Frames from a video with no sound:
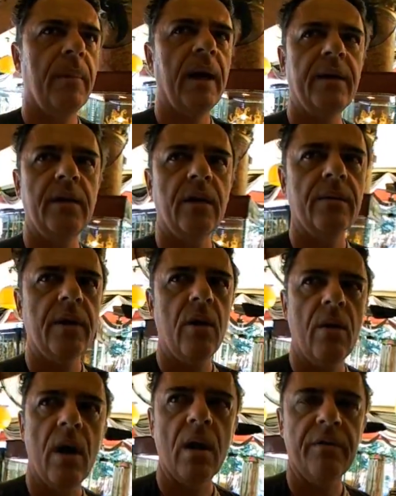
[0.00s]
I don't
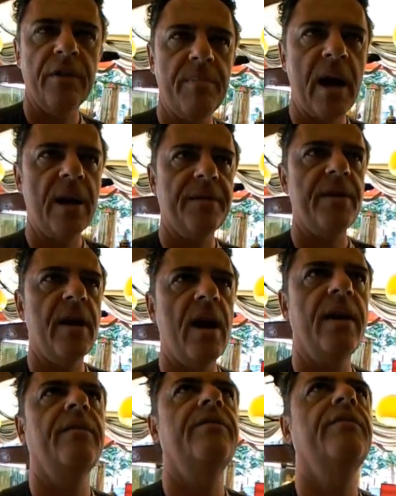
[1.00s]
know all of the
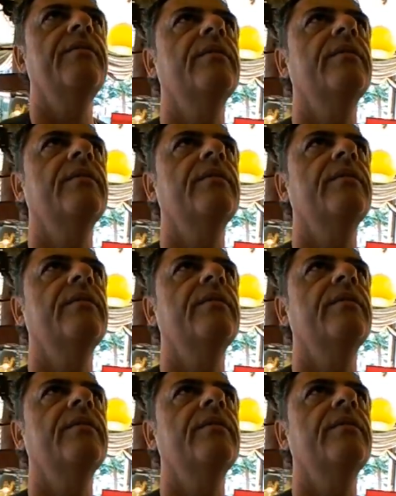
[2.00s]
pantheon of